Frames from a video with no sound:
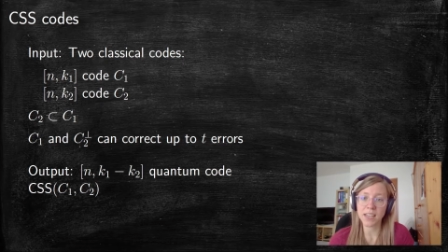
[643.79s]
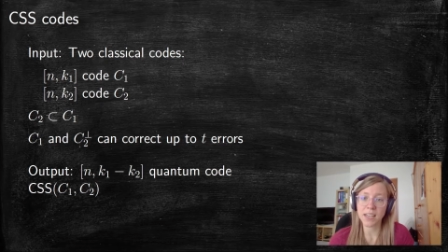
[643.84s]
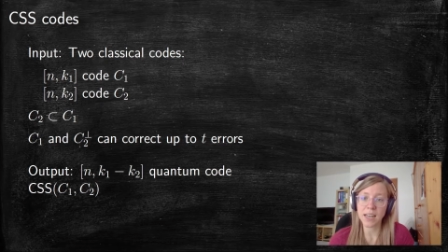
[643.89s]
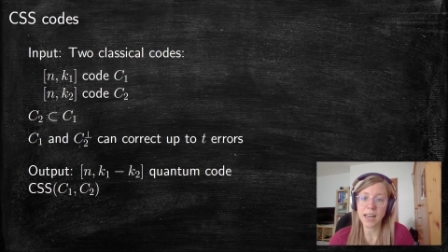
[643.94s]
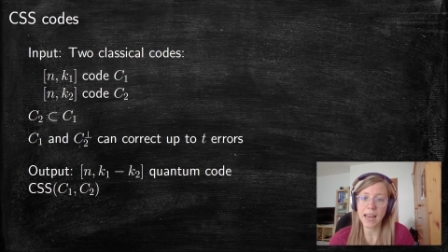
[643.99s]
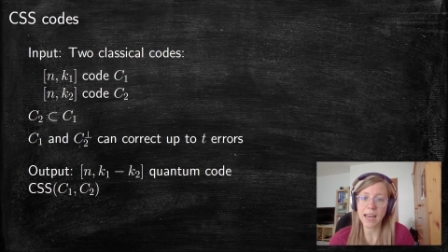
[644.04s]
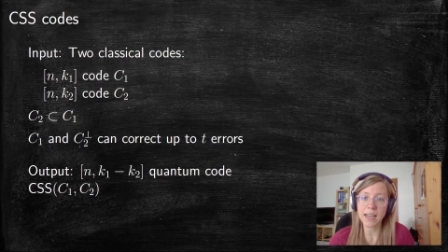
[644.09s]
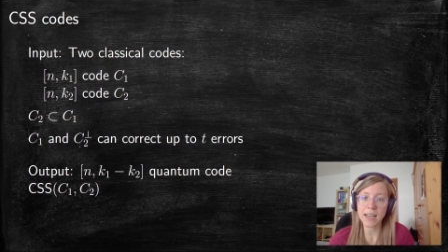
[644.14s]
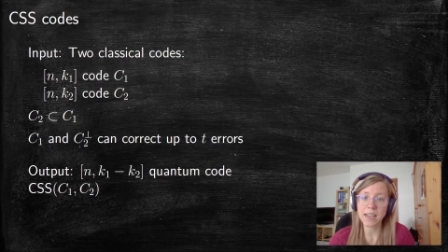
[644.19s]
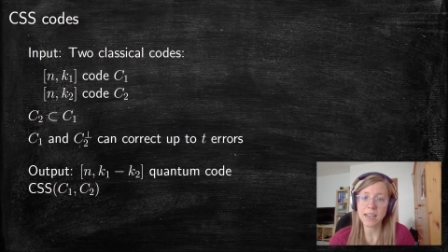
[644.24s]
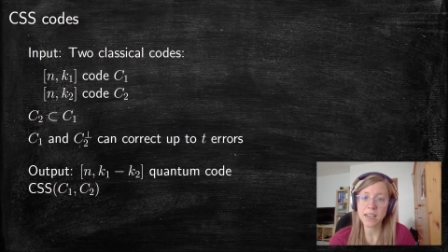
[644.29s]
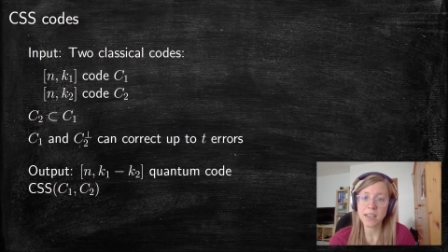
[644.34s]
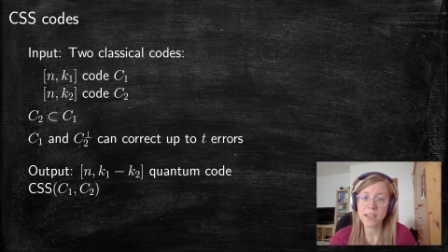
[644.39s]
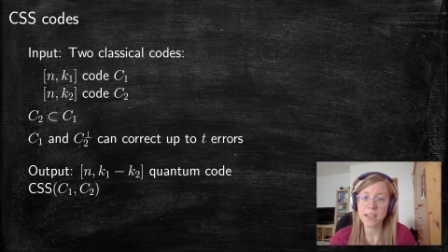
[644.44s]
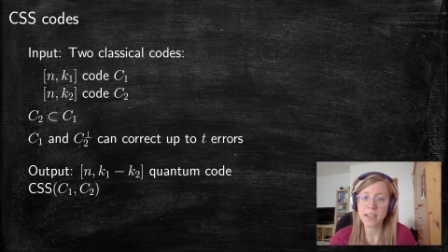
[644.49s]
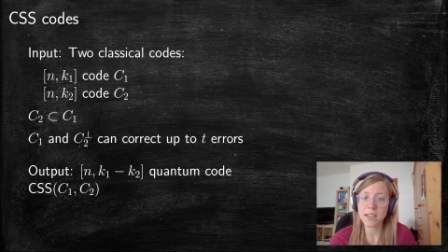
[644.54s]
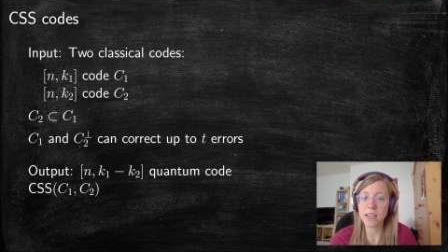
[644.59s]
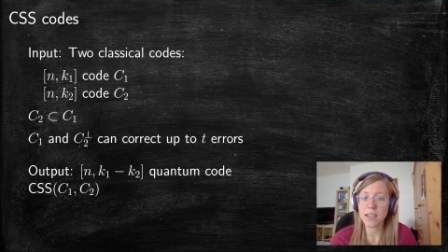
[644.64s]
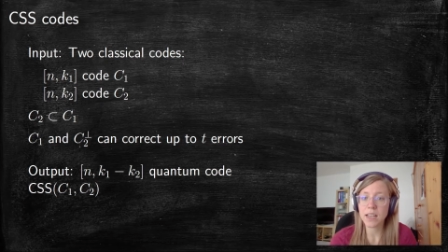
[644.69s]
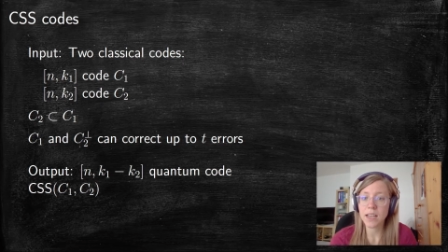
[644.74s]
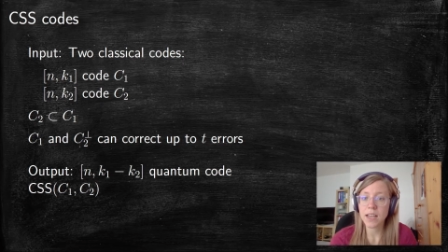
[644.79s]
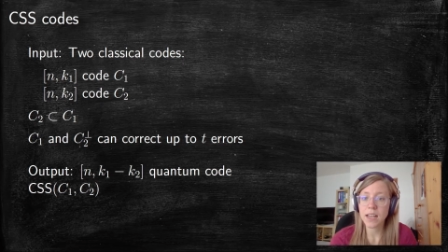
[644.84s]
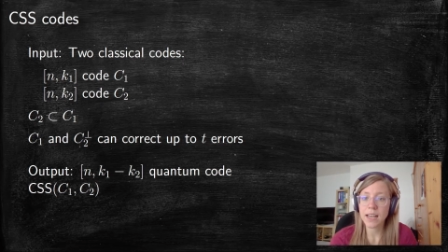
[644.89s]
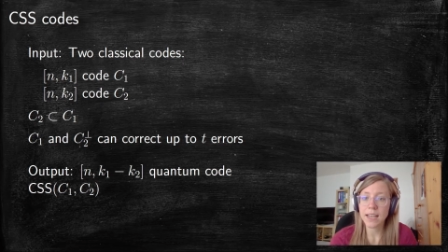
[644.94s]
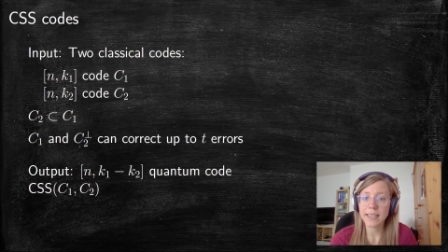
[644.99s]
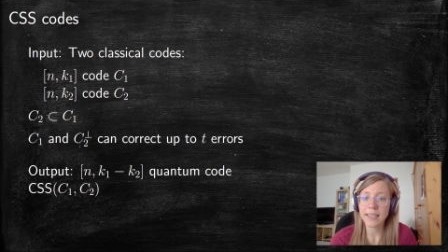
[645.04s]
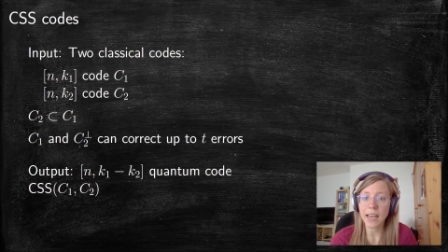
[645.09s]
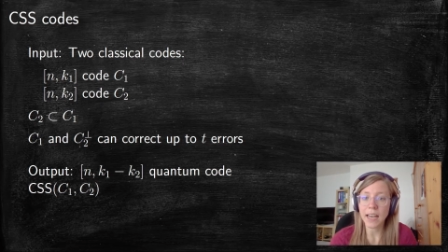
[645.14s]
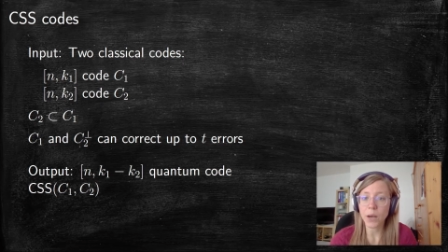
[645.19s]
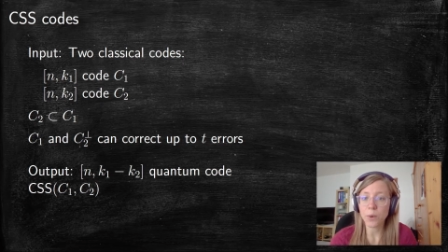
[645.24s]
an
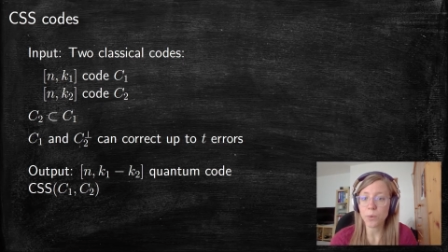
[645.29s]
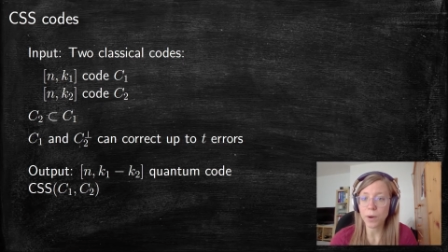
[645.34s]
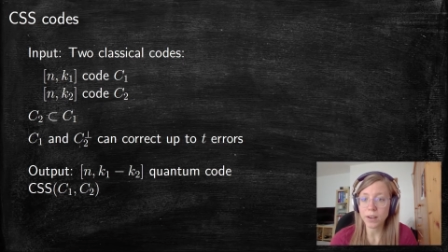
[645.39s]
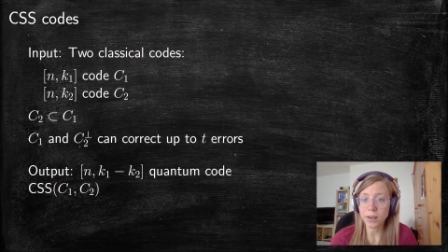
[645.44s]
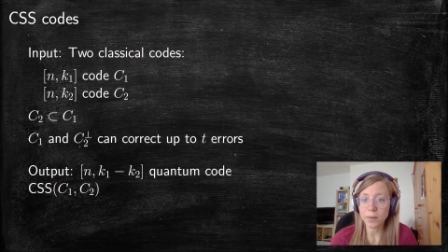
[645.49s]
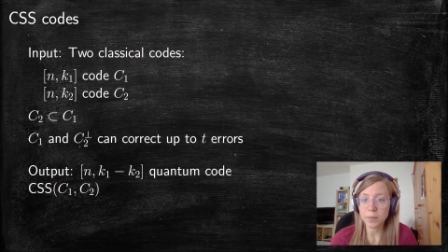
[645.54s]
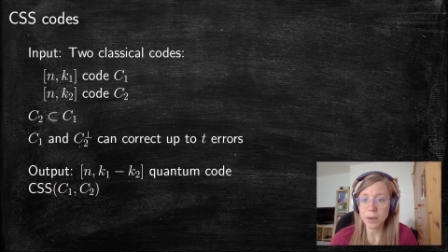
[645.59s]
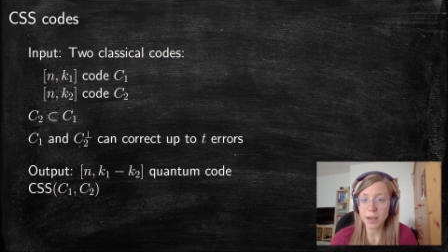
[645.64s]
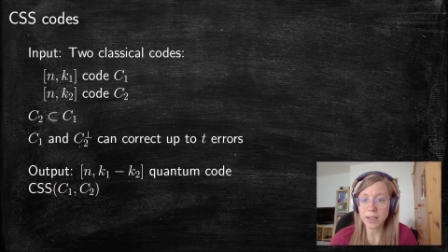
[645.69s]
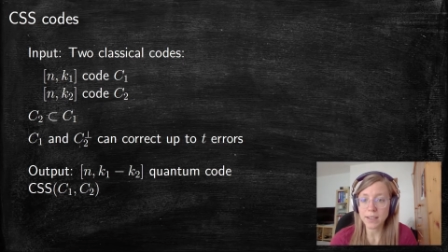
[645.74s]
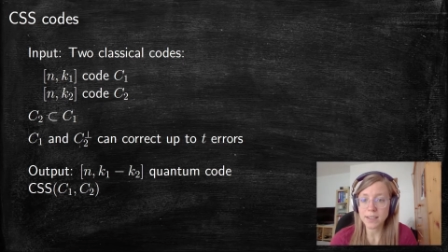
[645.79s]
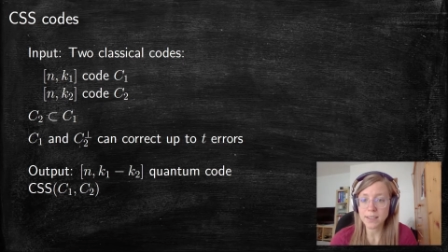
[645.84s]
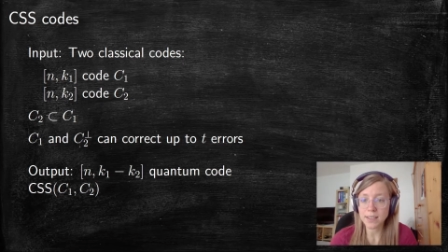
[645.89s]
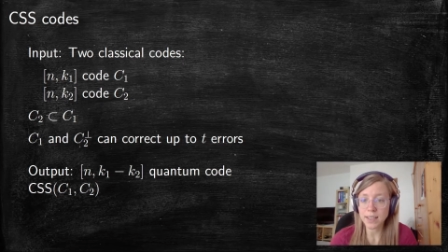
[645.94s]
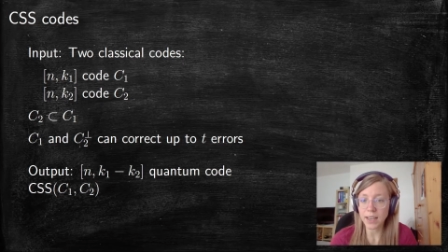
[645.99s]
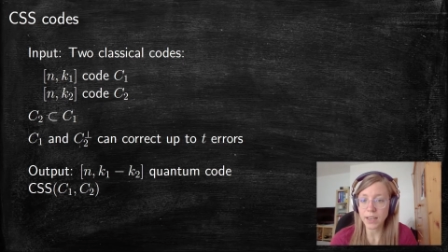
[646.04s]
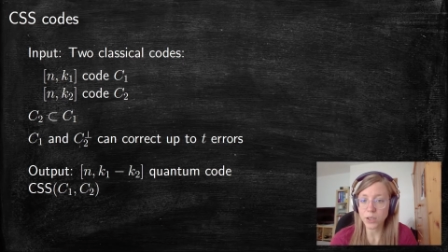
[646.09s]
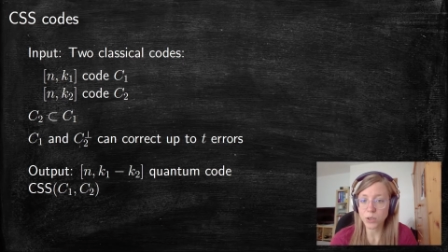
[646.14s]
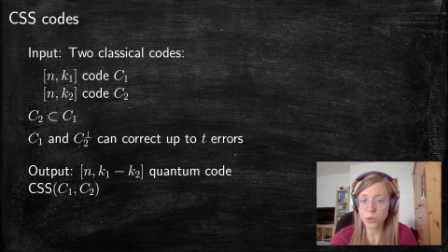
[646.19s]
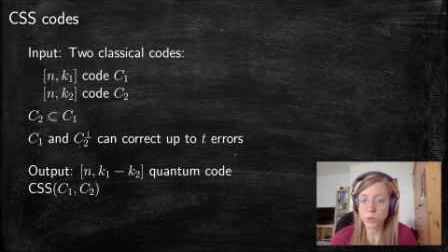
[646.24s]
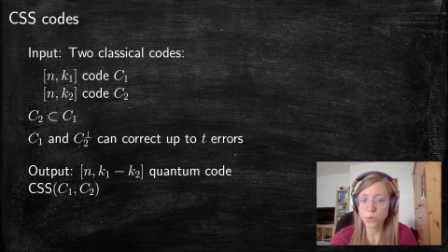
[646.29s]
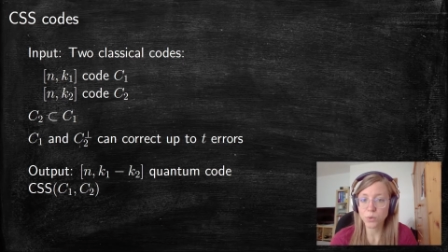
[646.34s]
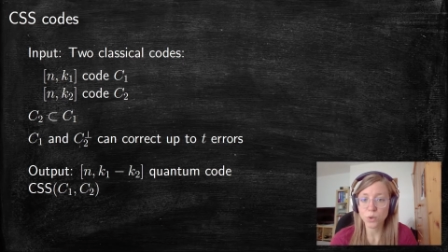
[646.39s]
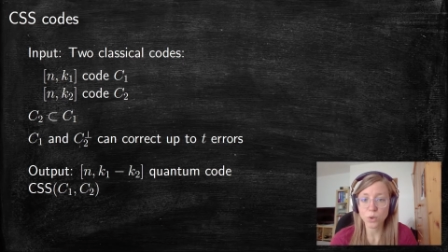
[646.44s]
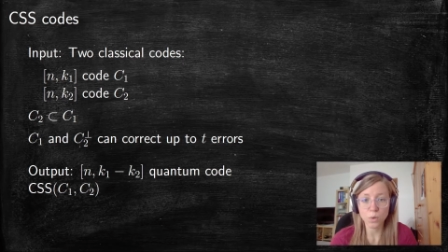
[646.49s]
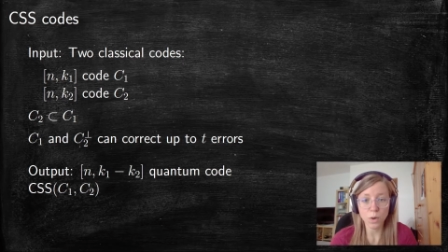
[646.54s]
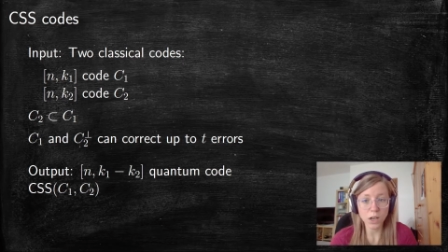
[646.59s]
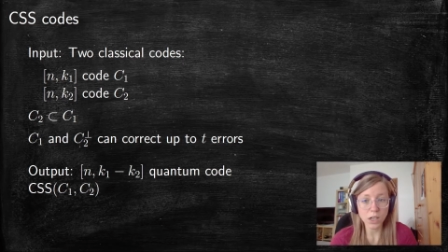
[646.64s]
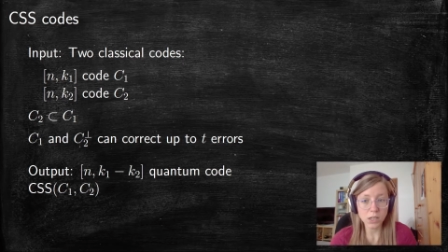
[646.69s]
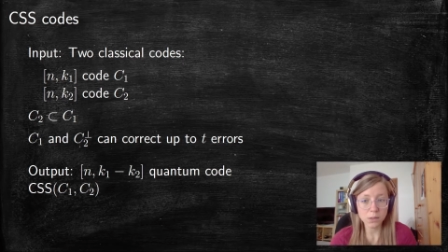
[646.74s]
NK1 minus K2
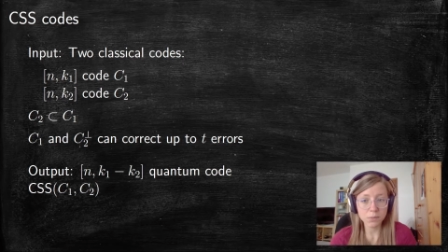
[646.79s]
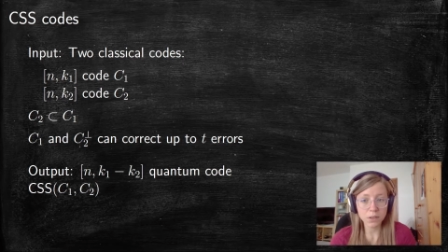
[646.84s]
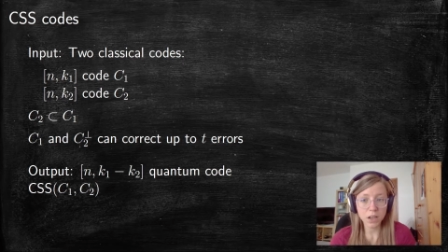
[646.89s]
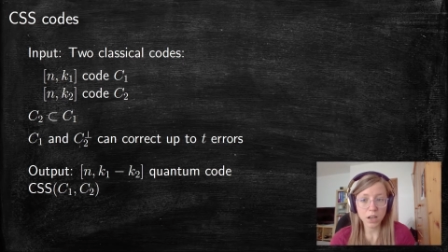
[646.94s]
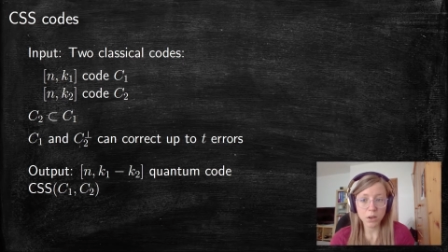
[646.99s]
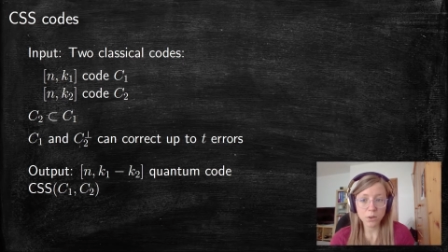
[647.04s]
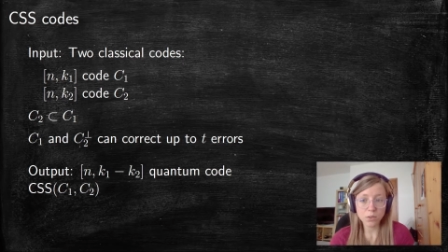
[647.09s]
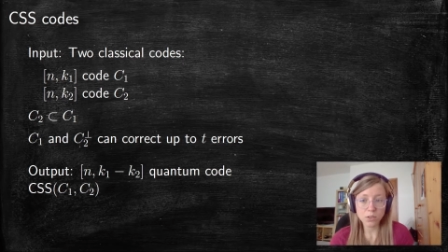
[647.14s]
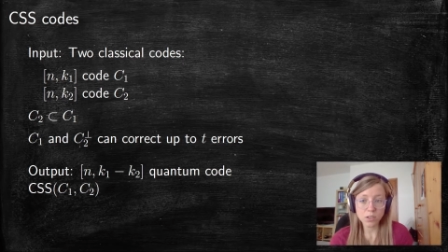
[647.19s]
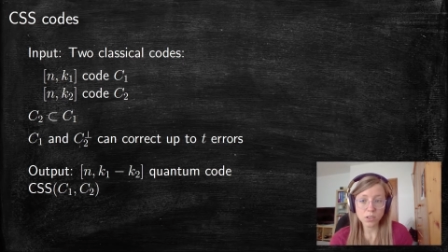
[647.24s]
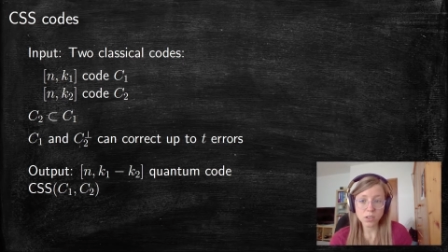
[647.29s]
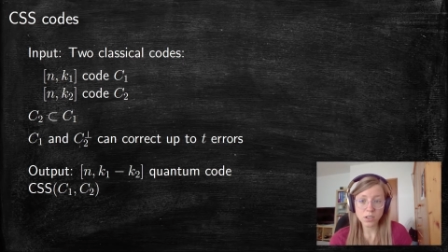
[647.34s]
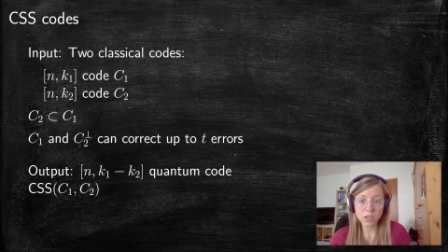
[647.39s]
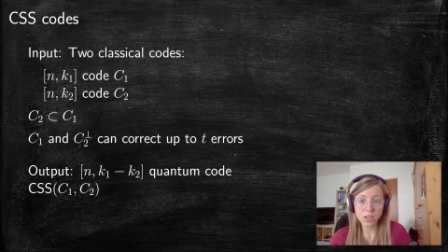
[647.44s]
quantum code